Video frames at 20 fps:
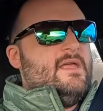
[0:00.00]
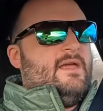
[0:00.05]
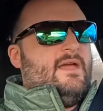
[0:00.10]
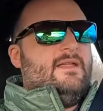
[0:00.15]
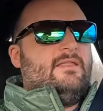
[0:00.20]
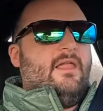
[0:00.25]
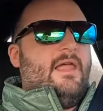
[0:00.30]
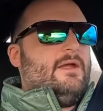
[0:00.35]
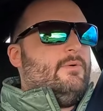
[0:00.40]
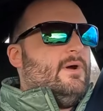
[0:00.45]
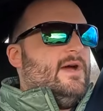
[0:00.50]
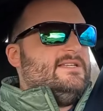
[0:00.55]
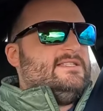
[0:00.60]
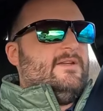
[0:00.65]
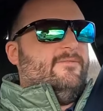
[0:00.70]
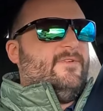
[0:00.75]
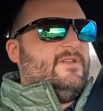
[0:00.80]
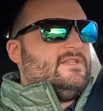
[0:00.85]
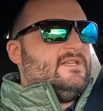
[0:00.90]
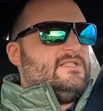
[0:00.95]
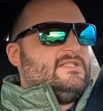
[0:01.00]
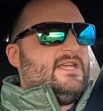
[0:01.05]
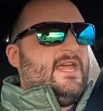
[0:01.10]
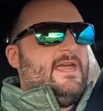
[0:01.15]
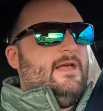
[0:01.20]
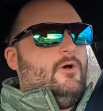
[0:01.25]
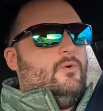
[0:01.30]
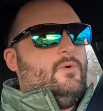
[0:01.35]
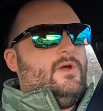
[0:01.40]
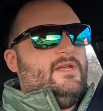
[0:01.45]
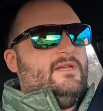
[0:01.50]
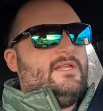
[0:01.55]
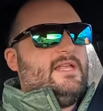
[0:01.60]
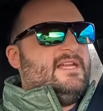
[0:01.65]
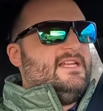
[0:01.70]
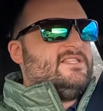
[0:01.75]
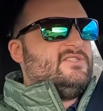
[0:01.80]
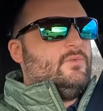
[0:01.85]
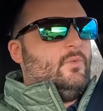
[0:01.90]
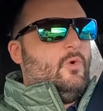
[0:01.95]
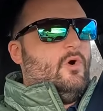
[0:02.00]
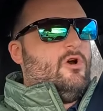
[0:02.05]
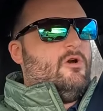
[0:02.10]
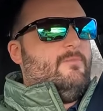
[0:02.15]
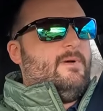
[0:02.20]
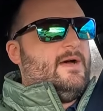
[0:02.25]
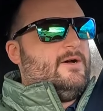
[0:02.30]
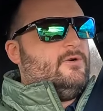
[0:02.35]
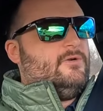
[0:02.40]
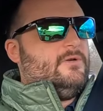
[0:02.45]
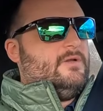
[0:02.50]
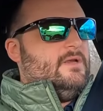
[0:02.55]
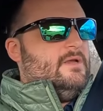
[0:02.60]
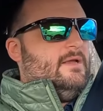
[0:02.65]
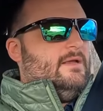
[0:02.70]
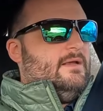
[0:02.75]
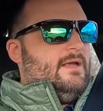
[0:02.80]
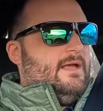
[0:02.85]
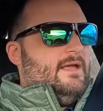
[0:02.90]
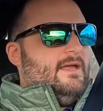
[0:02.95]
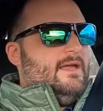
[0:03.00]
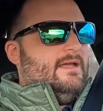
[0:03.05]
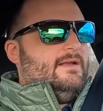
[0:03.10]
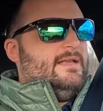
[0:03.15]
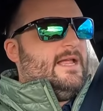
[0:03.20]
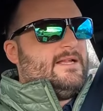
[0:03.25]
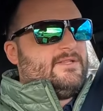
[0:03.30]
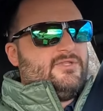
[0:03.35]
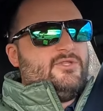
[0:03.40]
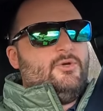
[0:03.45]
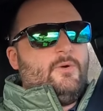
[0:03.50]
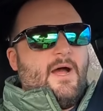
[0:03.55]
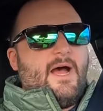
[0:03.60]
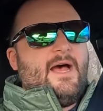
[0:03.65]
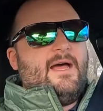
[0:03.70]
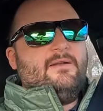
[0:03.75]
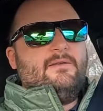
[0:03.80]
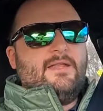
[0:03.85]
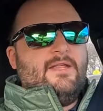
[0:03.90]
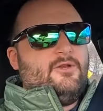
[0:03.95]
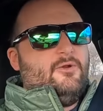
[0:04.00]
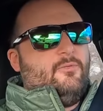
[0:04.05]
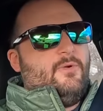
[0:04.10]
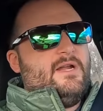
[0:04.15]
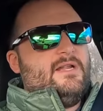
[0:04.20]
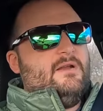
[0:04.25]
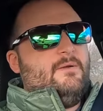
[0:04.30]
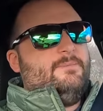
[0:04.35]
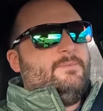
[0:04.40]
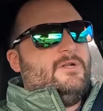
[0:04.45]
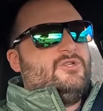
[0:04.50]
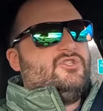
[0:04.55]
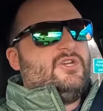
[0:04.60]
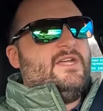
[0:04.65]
And likewise, if it's a tailwind and it's warm out and not too hot that you're running a bunch